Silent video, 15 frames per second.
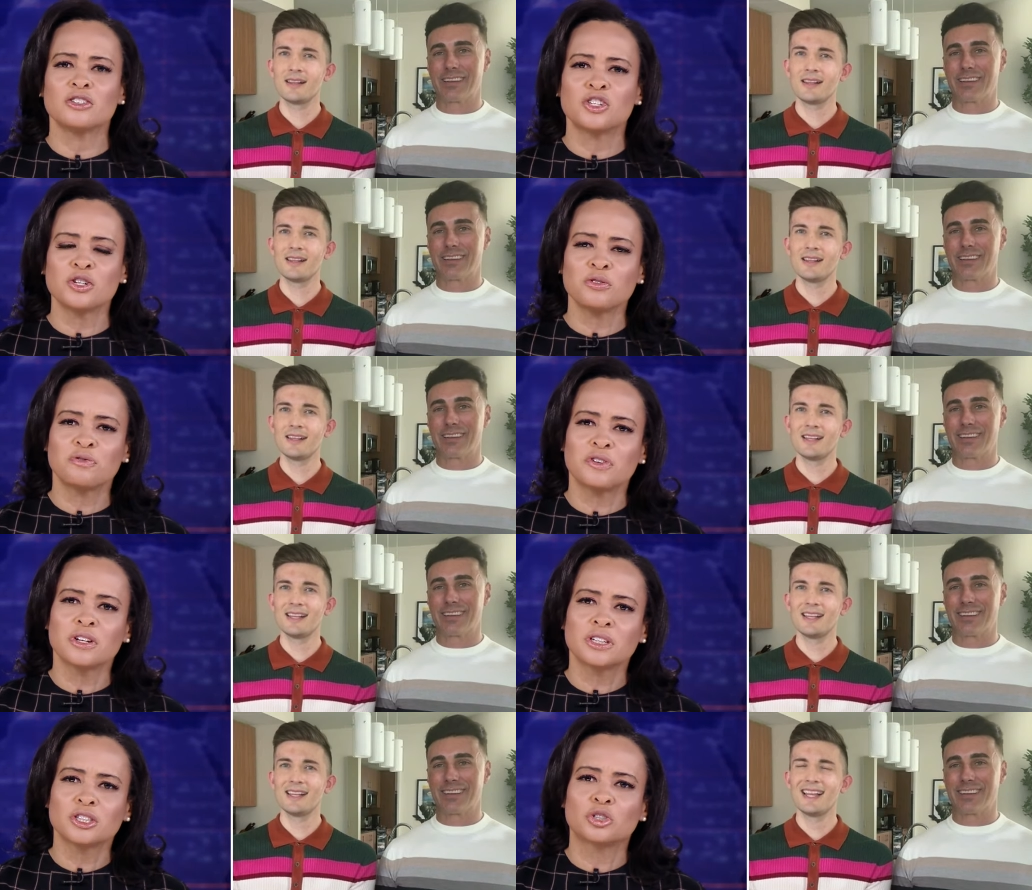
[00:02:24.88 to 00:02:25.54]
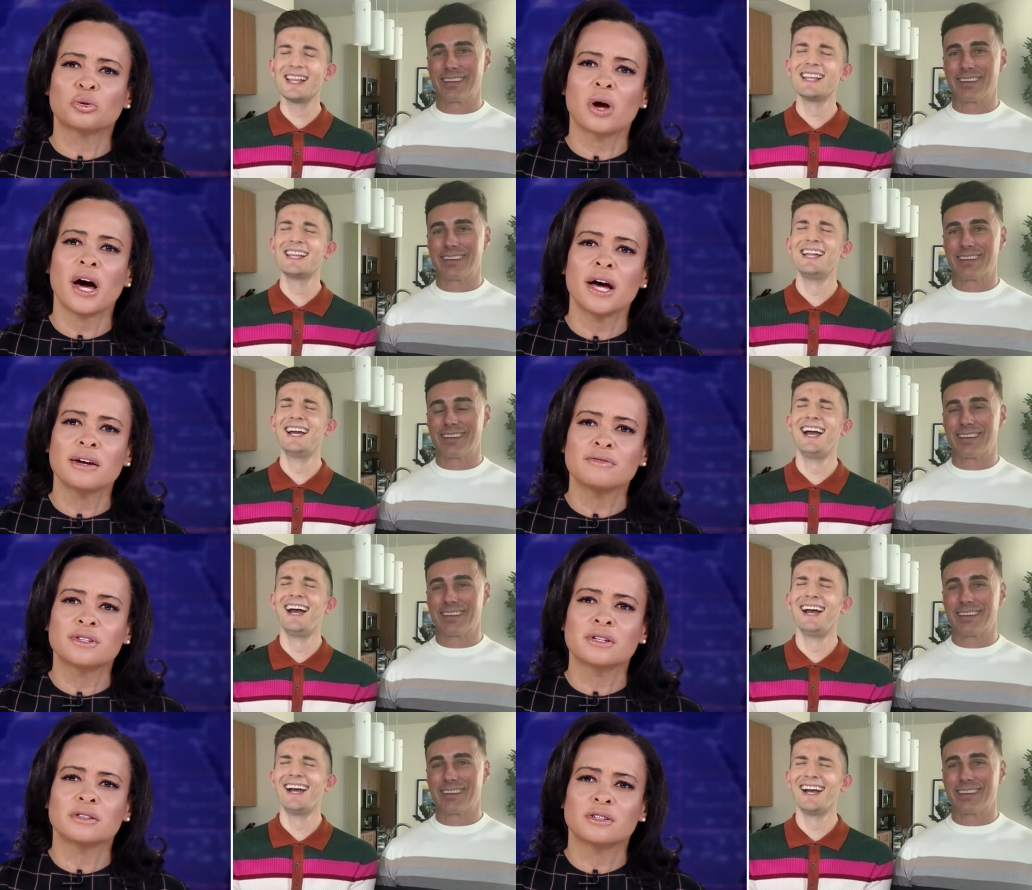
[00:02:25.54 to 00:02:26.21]
Speaker 1: Do you feel a drive
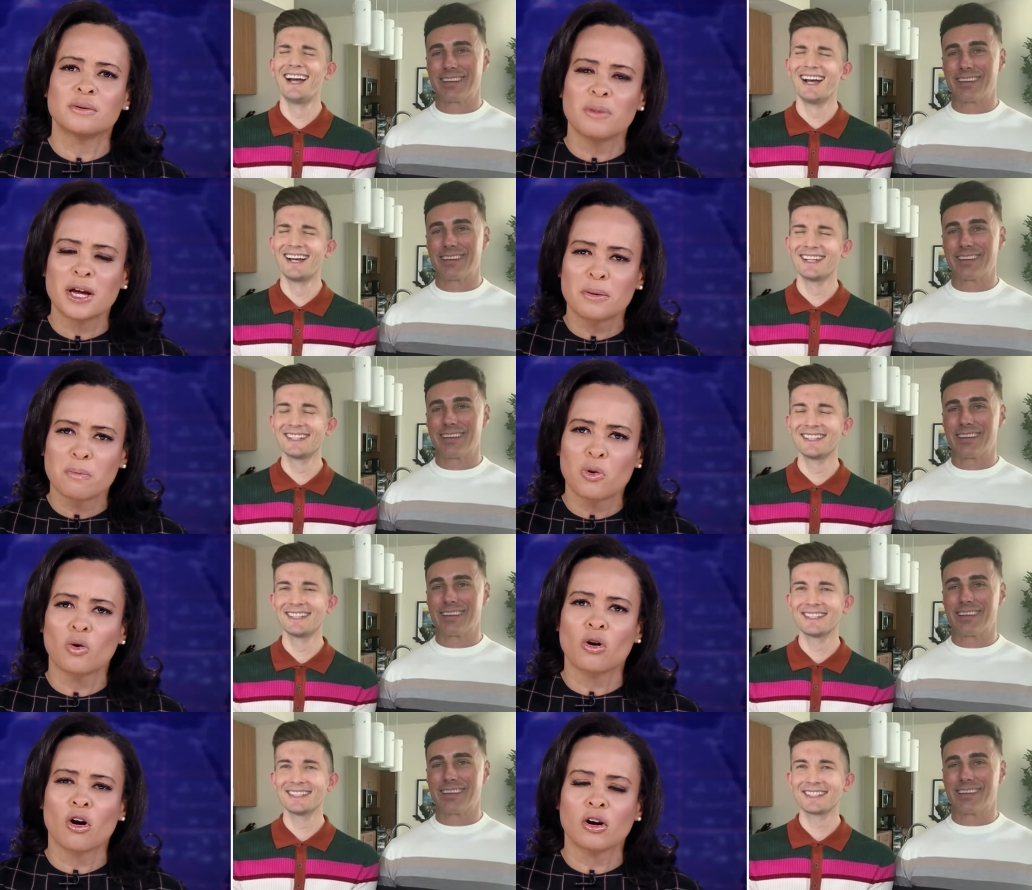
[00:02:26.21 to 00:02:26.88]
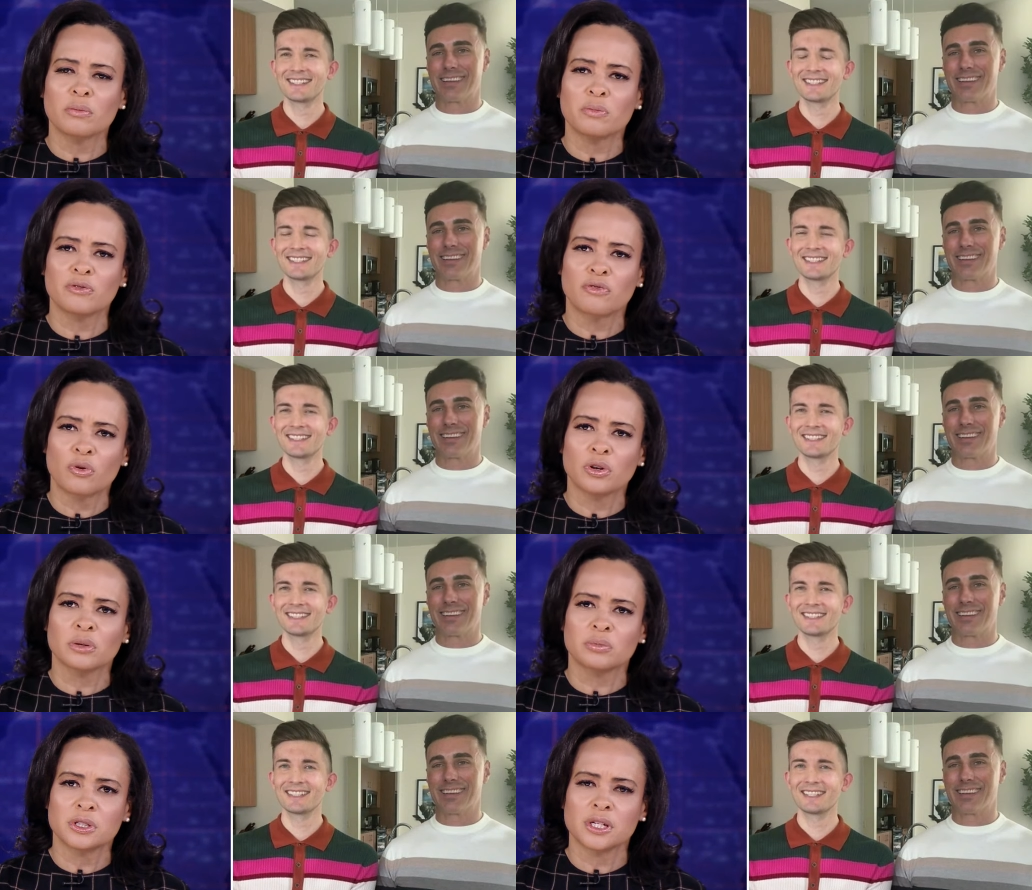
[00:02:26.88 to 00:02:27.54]
to make more art before
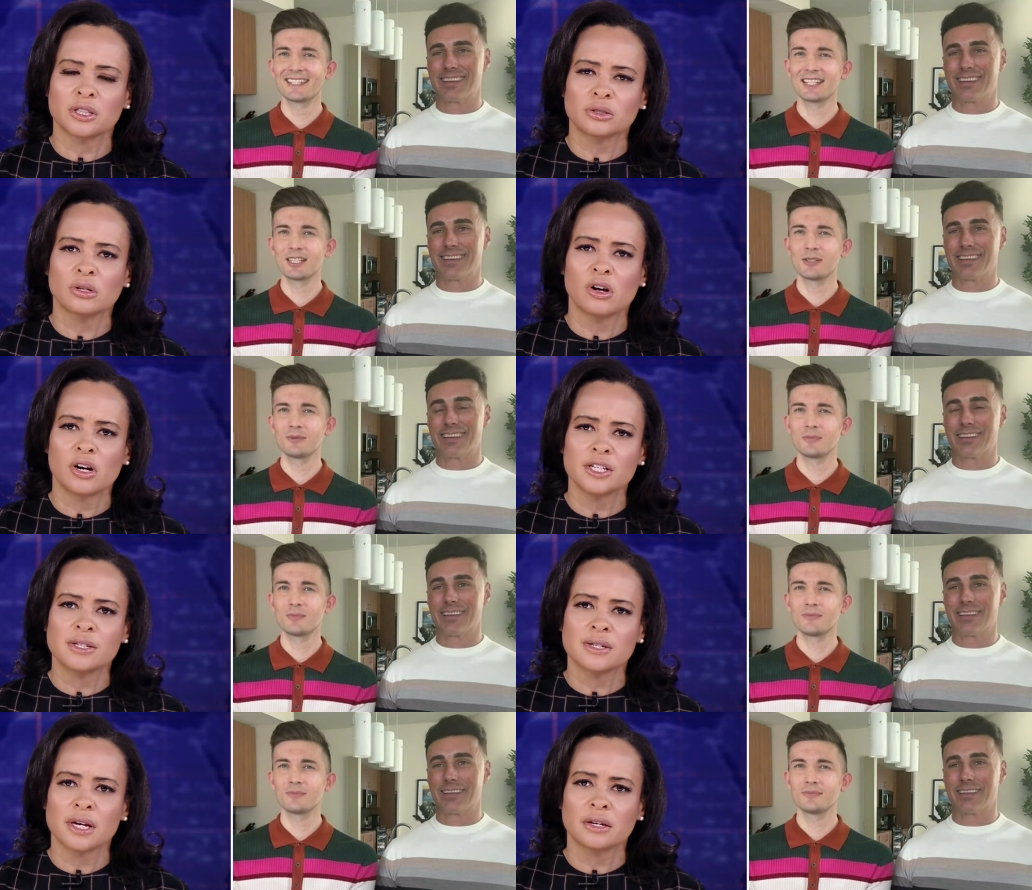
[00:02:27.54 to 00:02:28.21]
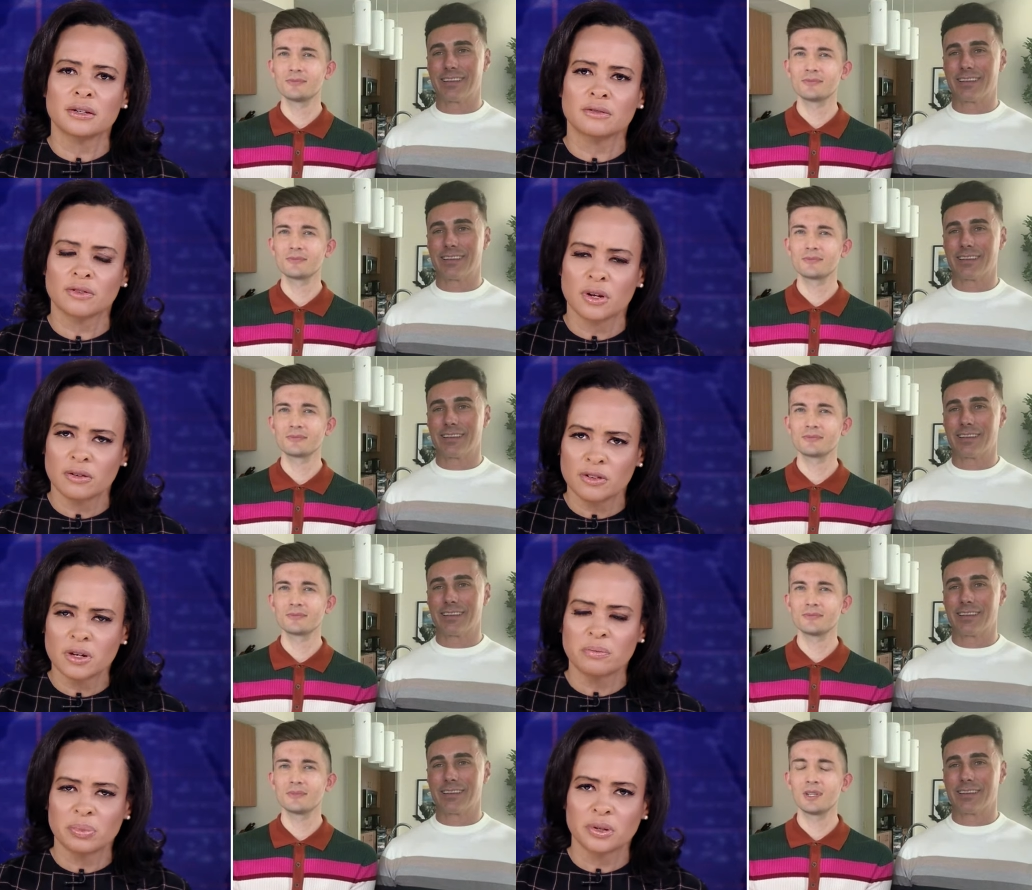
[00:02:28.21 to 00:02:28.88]
the potential onset of
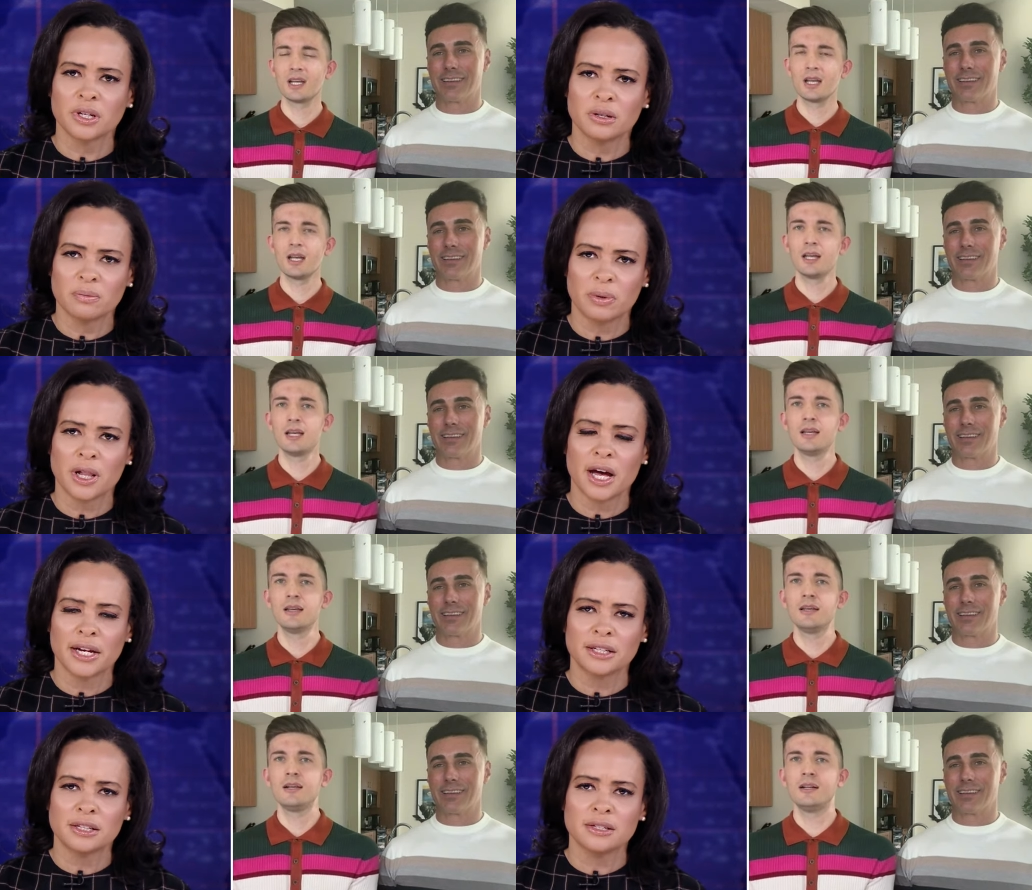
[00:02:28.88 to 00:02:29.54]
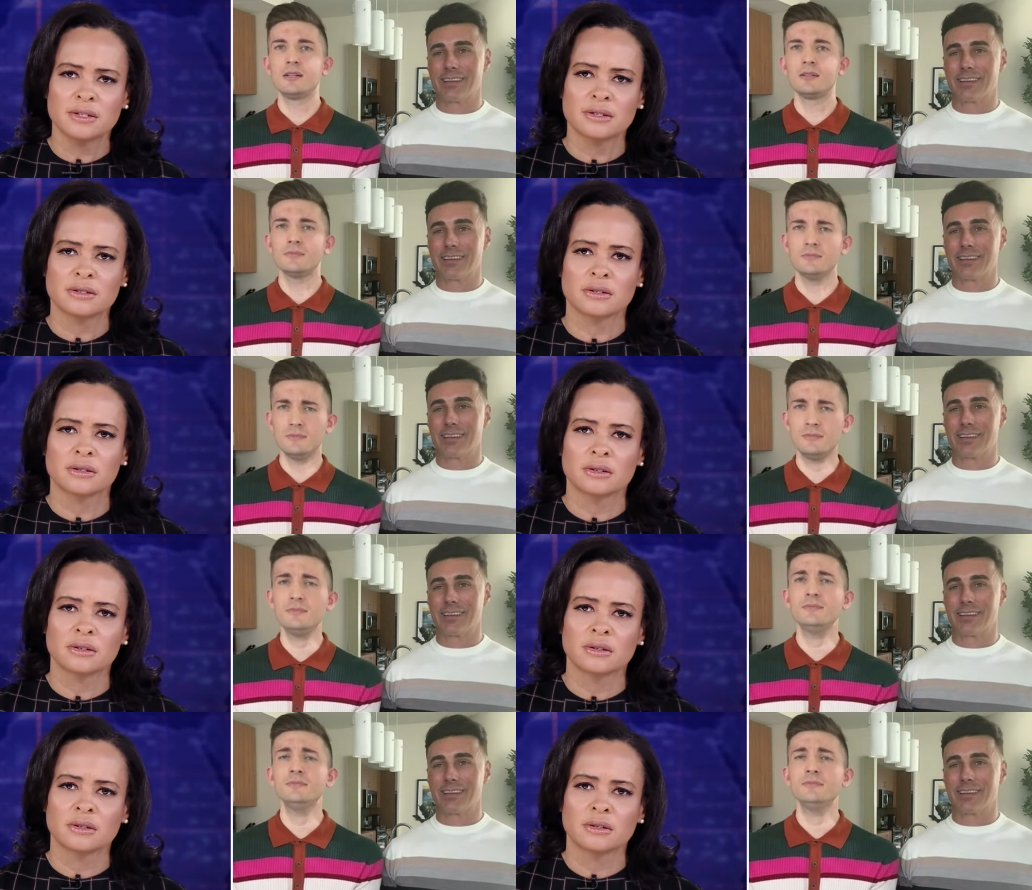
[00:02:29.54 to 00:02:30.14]
complete blindness?